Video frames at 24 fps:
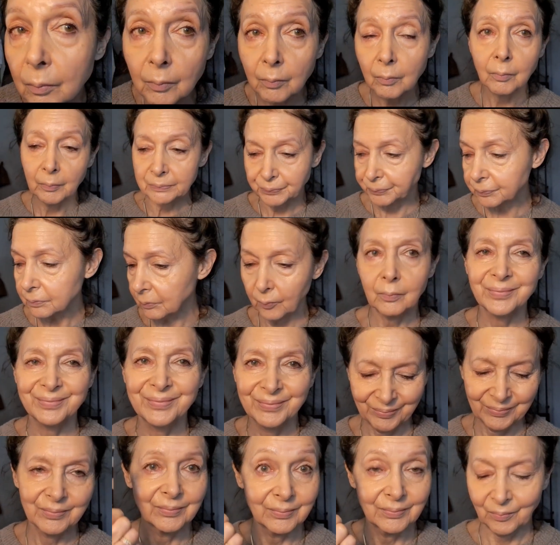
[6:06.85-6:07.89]
The formula
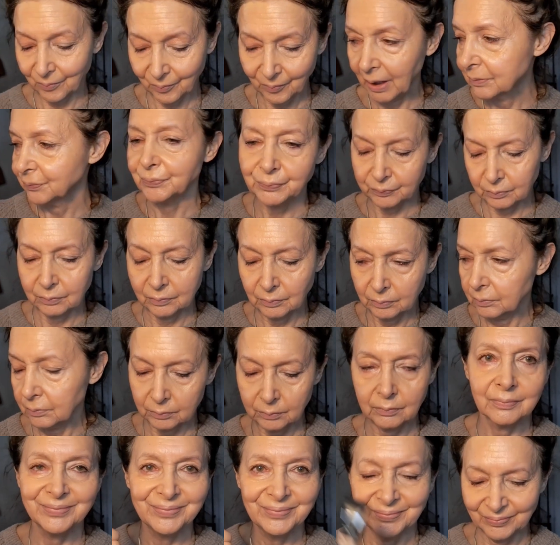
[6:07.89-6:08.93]
delivers a full
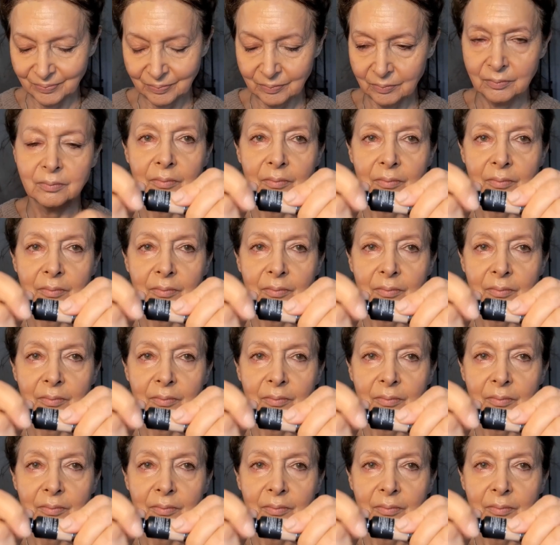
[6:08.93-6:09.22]
coverage